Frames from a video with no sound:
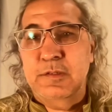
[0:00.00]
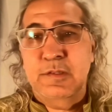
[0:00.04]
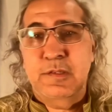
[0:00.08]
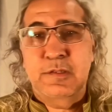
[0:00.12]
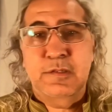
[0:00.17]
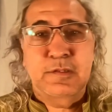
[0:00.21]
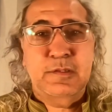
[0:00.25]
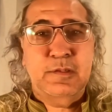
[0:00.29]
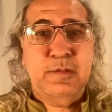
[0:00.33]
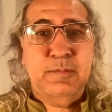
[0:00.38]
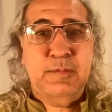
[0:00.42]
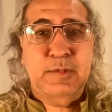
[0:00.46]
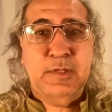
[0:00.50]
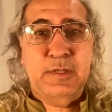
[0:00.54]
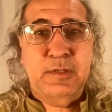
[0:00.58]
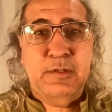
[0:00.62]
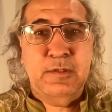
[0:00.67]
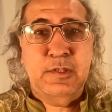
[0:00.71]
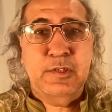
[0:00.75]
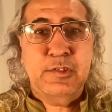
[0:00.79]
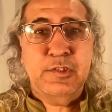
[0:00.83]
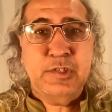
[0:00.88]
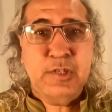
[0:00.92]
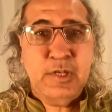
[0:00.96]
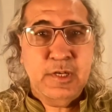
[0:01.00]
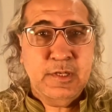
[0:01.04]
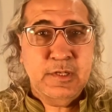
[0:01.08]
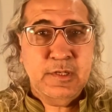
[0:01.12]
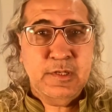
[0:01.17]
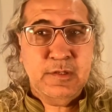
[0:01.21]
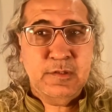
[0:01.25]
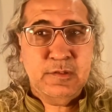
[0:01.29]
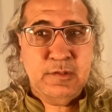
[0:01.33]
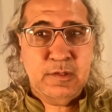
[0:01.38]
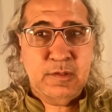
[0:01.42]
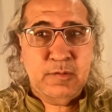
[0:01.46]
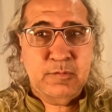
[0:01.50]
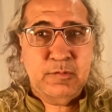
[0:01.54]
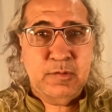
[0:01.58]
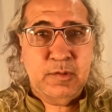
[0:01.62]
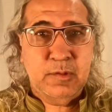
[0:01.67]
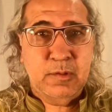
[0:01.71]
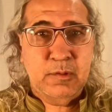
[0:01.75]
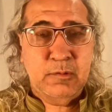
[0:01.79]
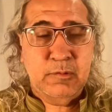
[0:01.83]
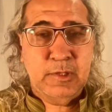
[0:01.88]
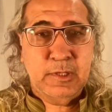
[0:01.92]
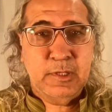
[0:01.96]
system that the chinese are
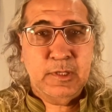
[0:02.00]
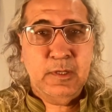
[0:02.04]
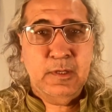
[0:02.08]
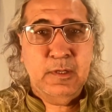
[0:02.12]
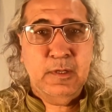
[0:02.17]
following